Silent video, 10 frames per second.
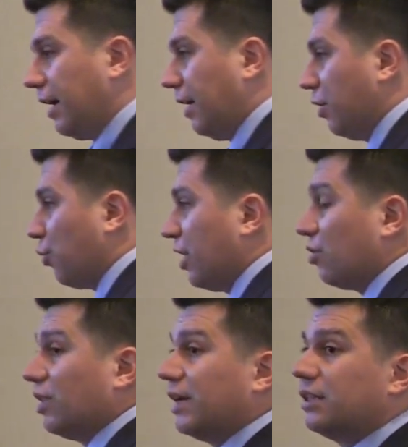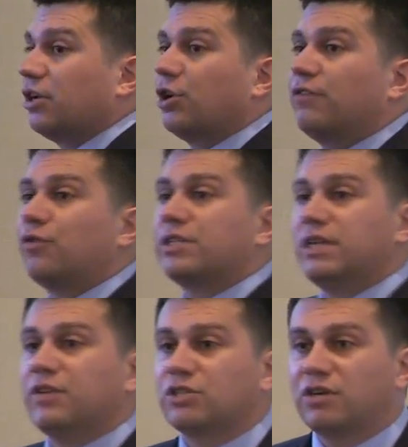uh, greater likelihood of
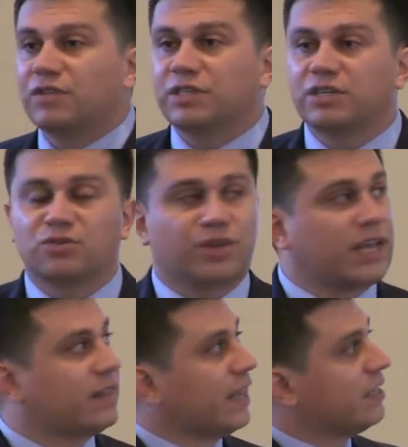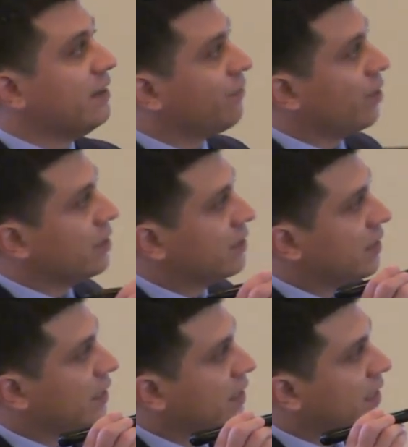receiving services or that that
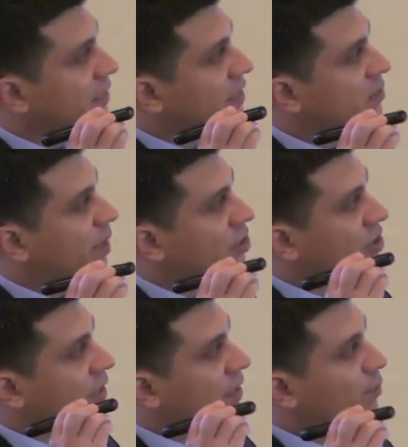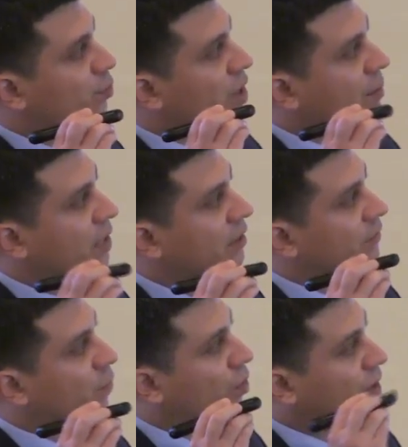difference is especially prominent
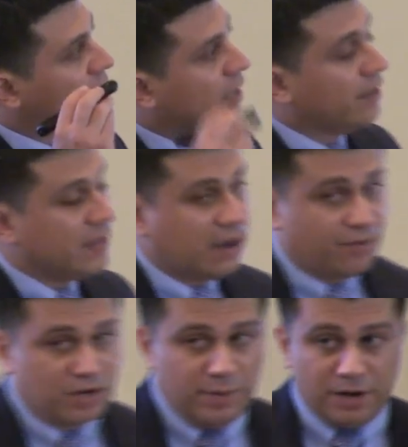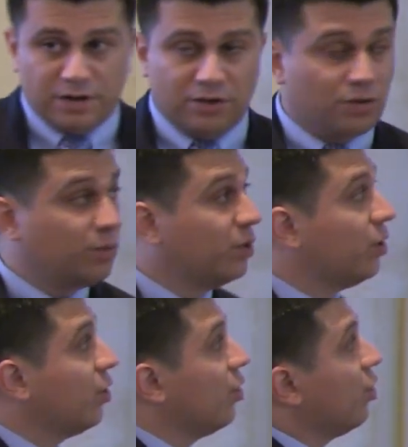for the African American group
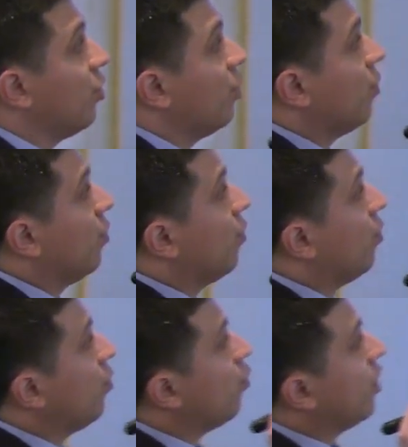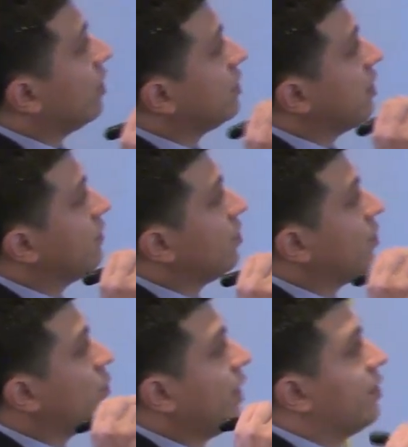relative to
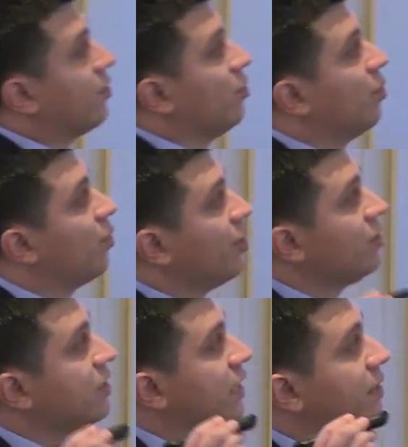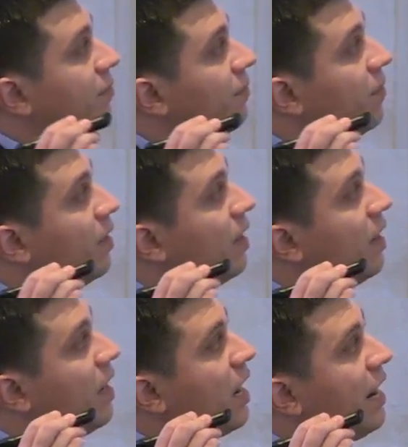the white group where you see
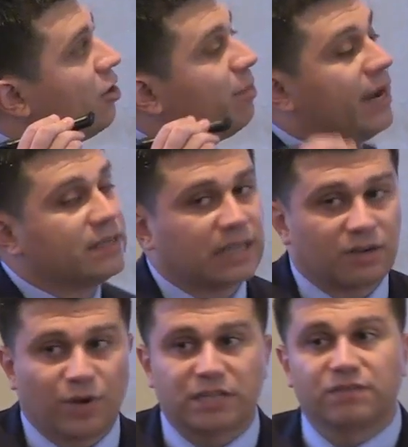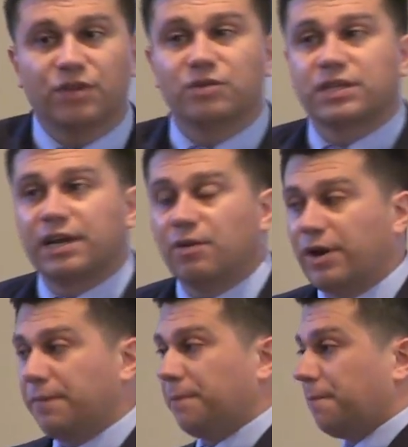higher baseline rates of use anyway.